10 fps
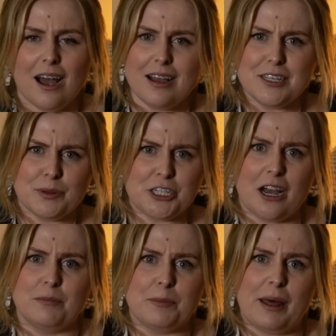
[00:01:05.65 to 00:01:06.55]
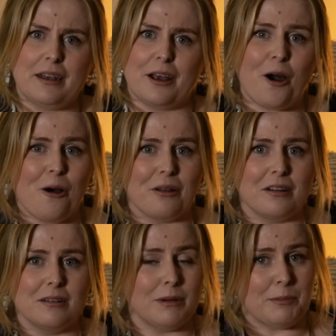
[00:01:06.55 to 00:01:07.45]
I switch it up depending
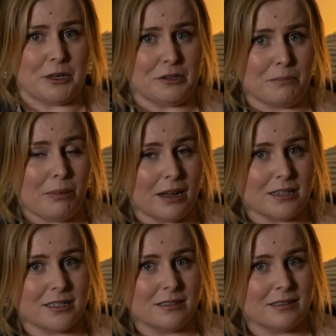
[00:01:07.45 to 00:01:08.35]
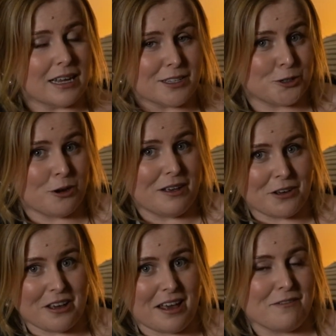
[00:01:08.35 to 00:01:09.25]
on my mood, but that's the joy of
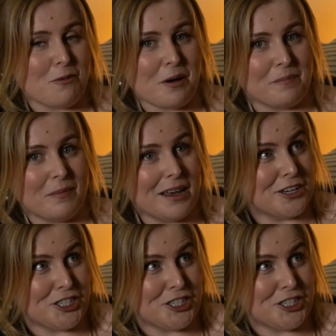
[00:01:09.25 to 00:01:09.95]
cooking for one. I can